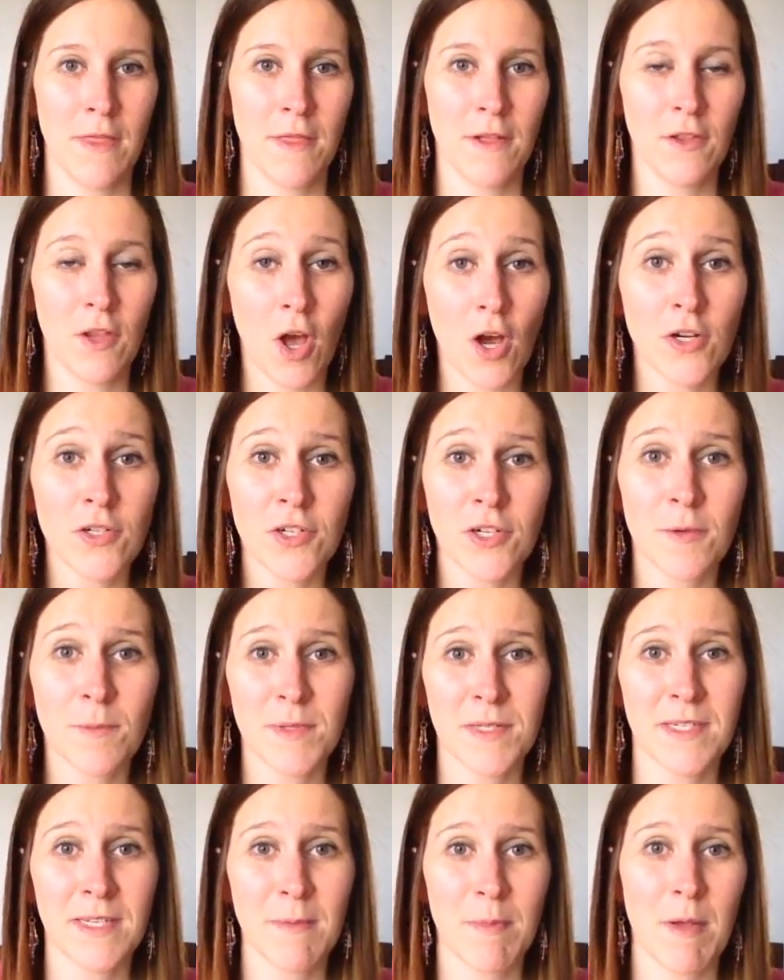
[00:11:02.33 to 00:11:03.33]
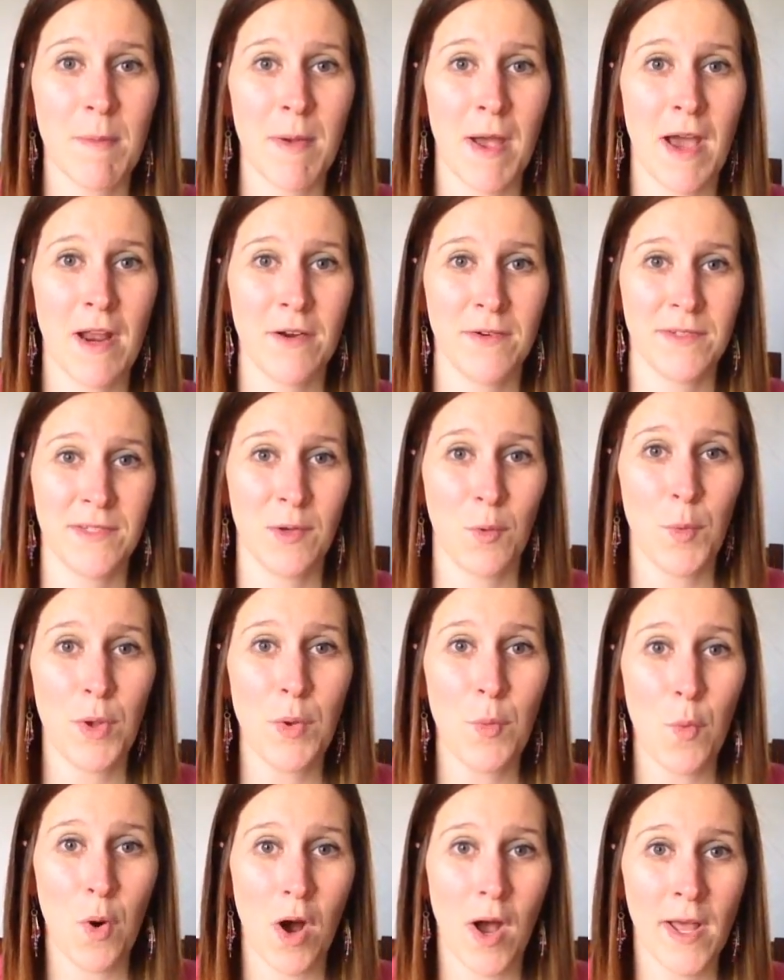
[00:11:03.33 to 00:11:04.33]
the long-term sleeping patterns that we
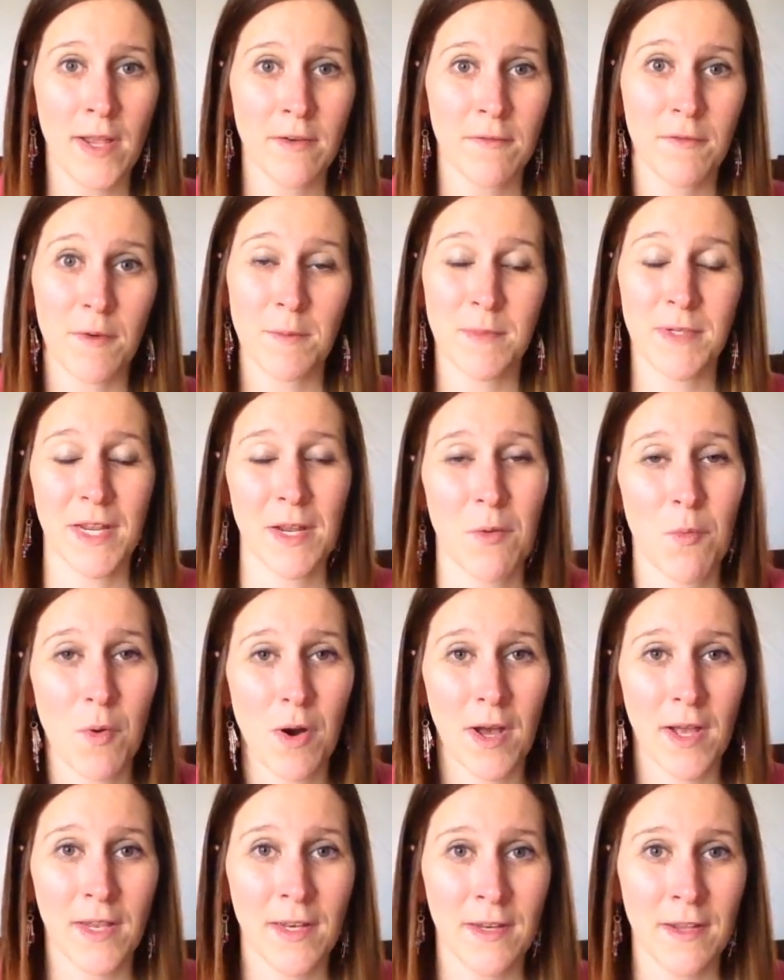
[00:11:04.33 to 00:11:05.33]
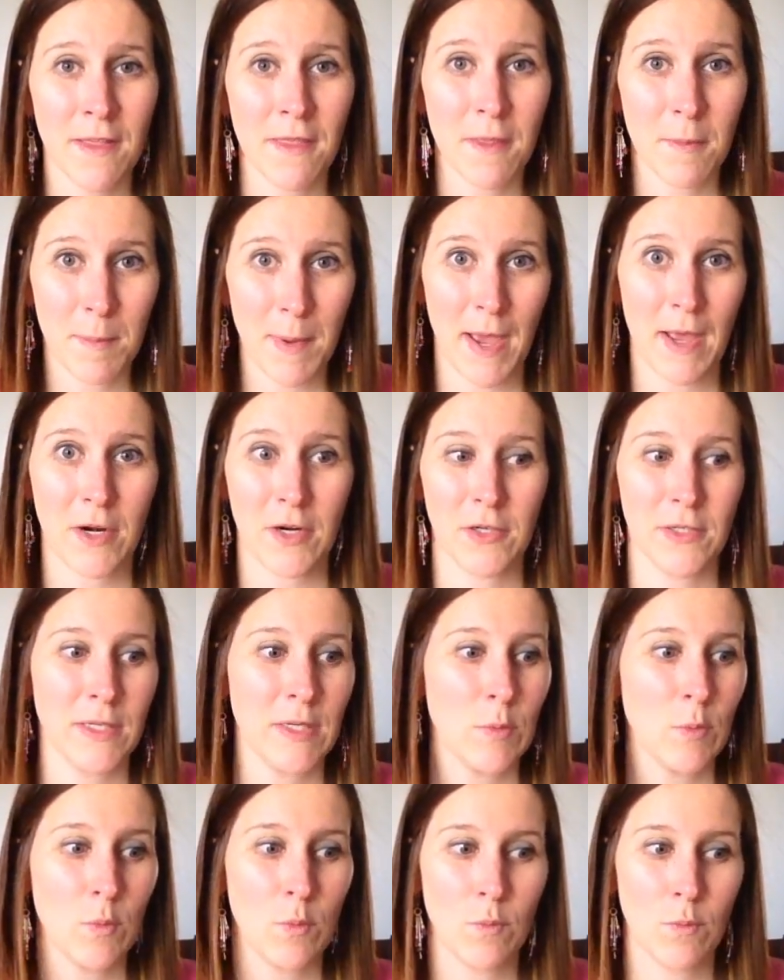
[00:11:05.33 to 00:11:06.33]
want from day one, the better. Like,
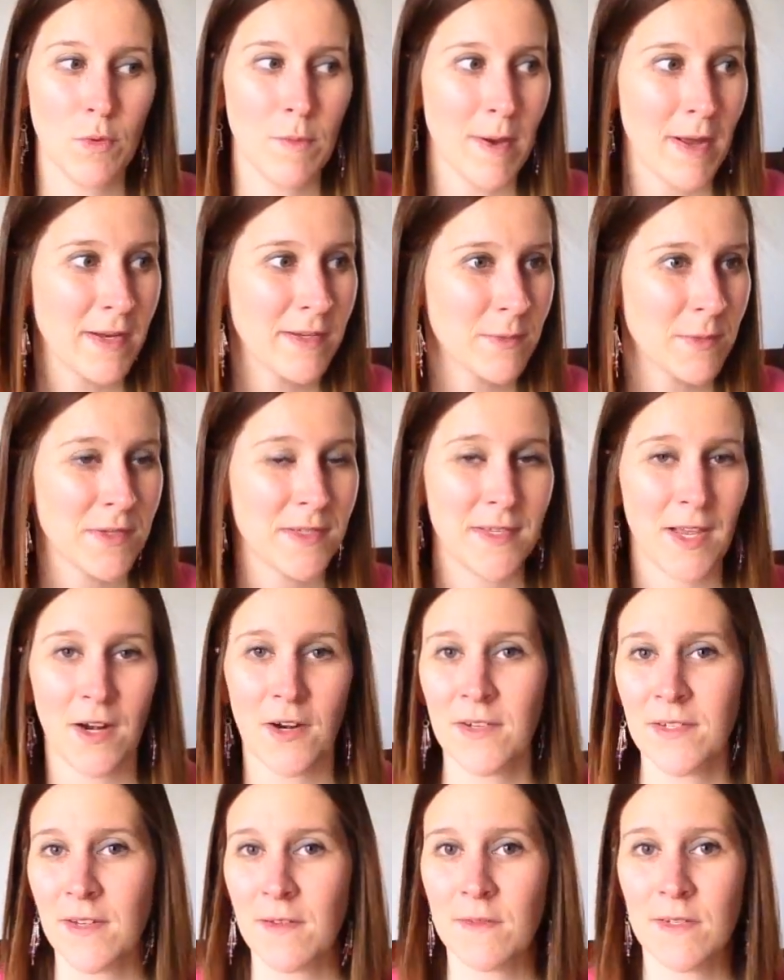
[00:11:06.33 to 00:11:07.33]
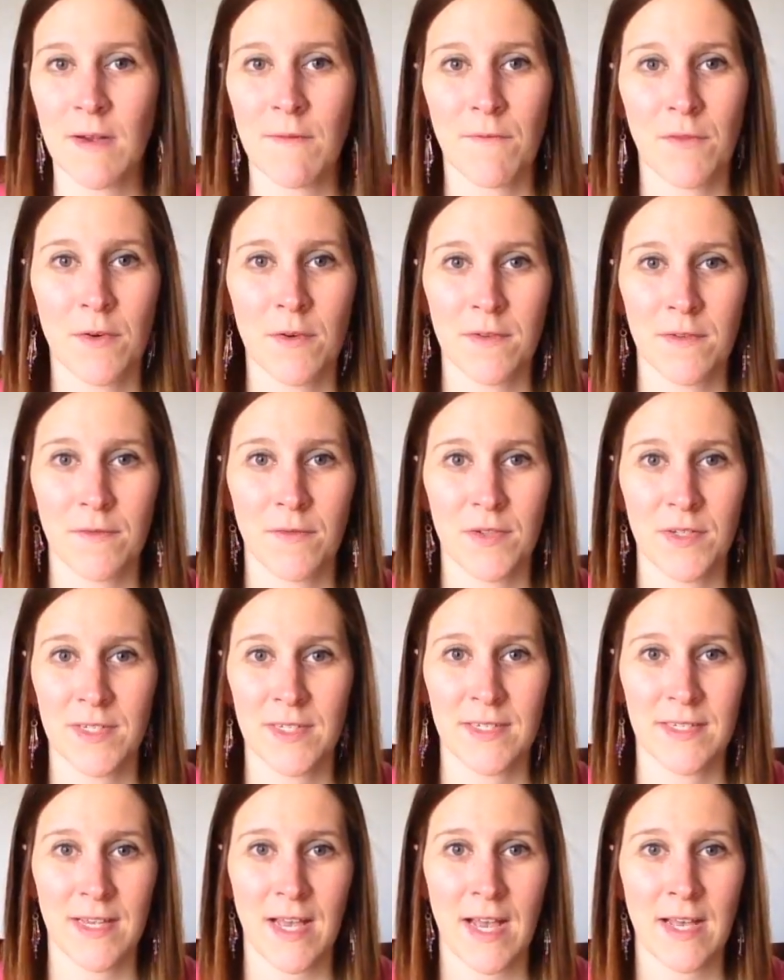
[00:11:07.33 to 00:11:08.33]
we might as well set ourselves up for
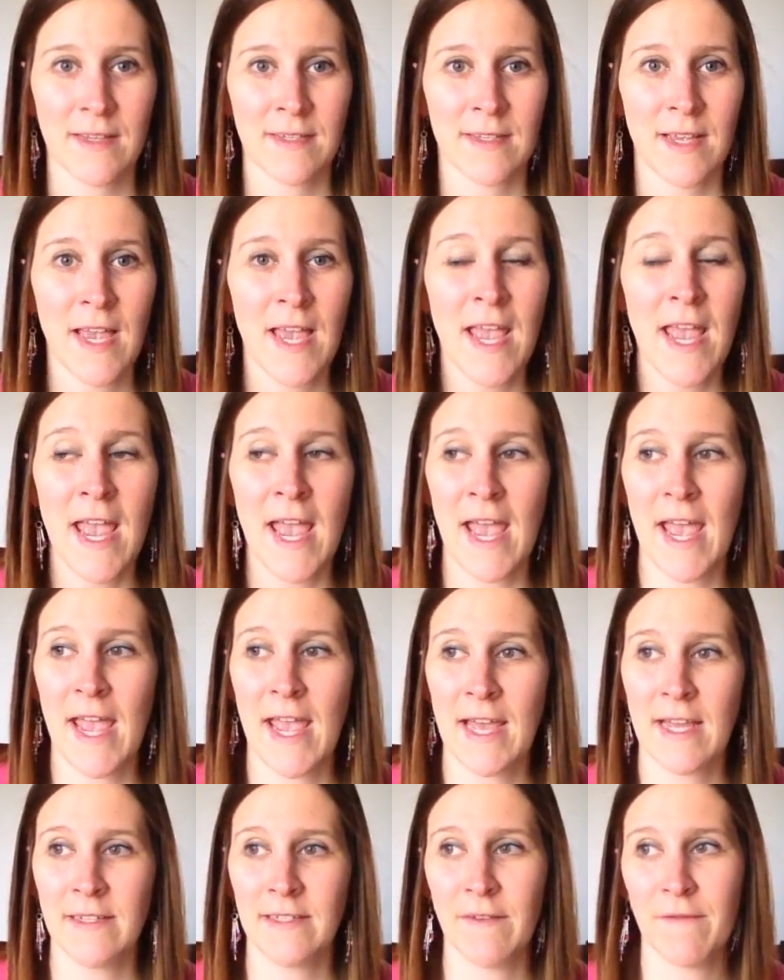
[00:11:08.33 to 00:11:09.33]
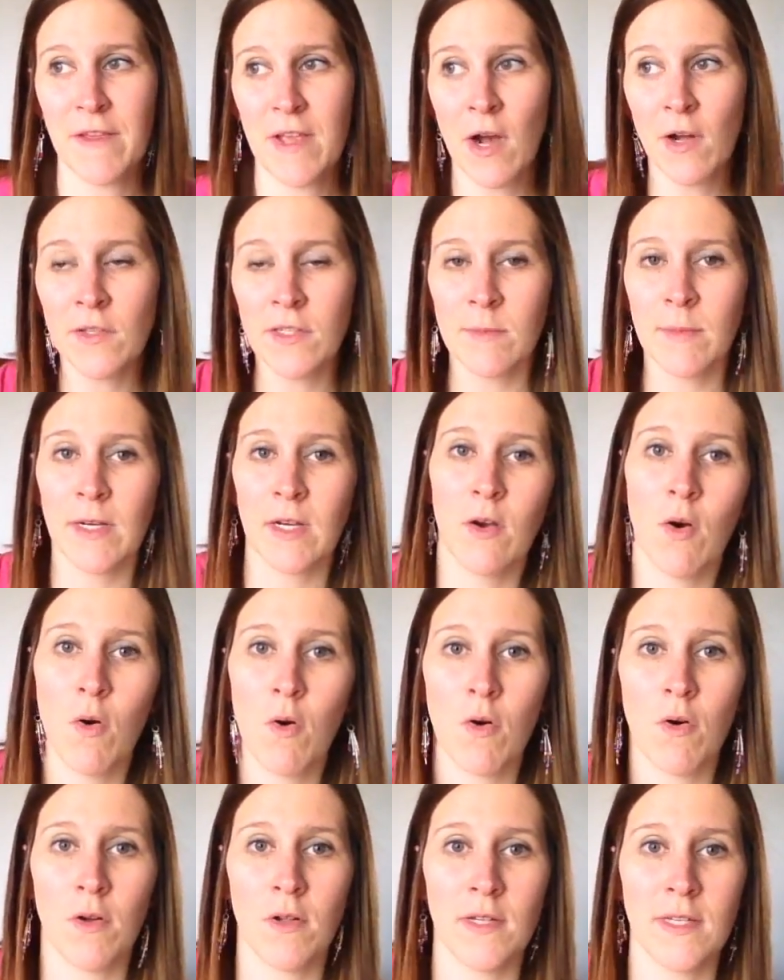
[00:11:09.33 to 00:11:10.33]
success. And if the ultimate
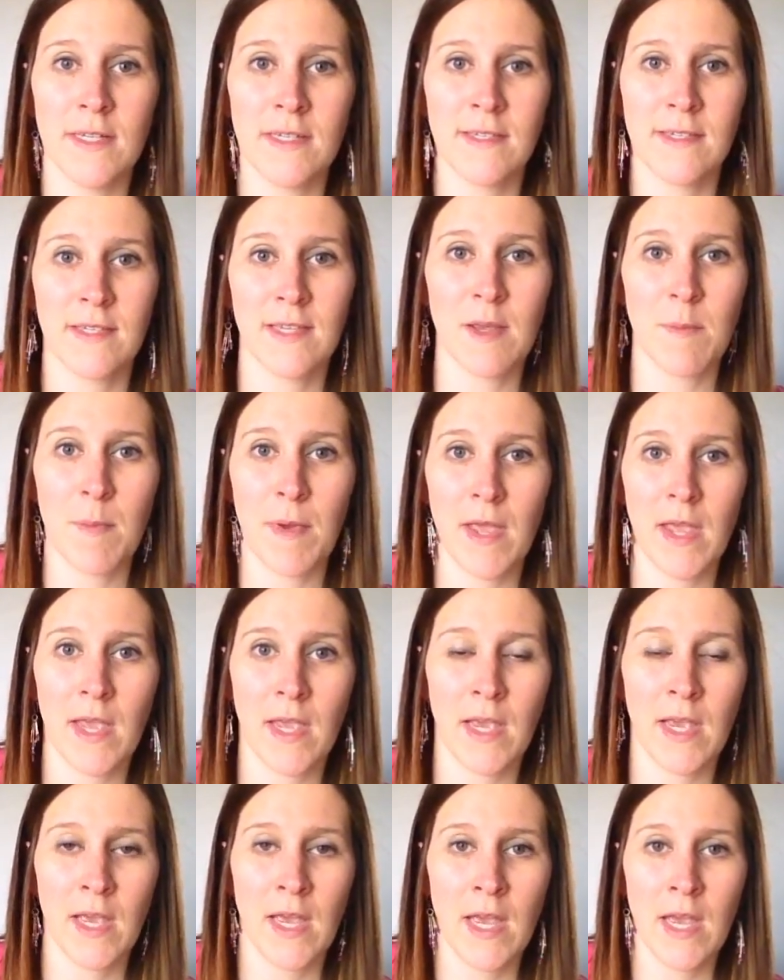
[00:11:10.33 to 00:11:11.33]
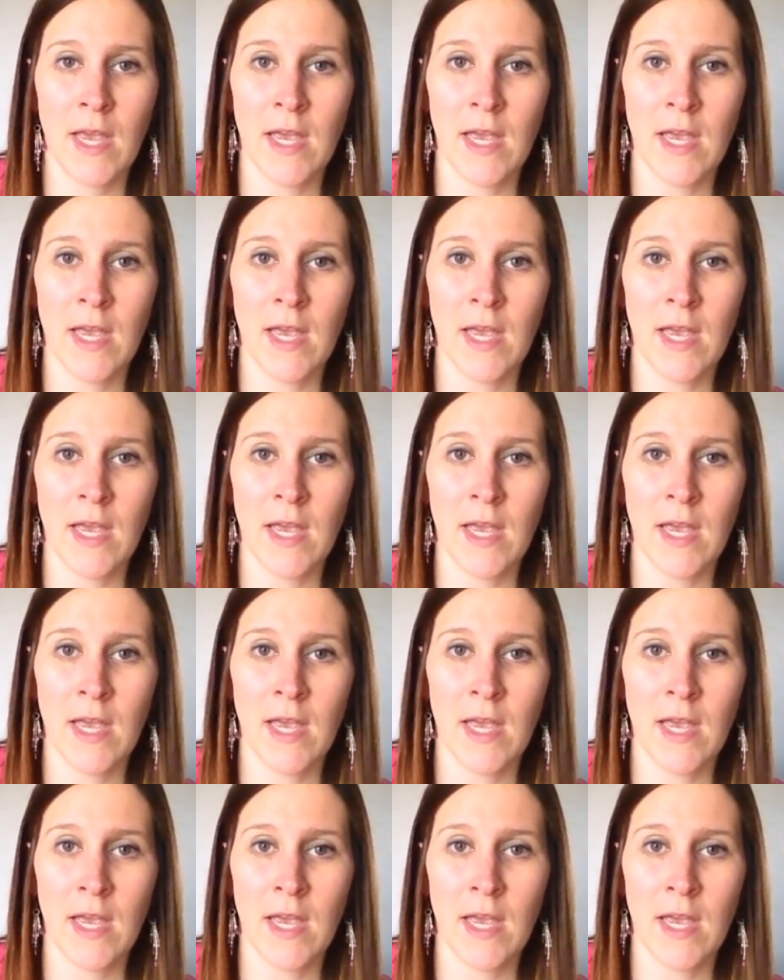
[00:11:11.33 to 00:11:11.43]
goal is sleeping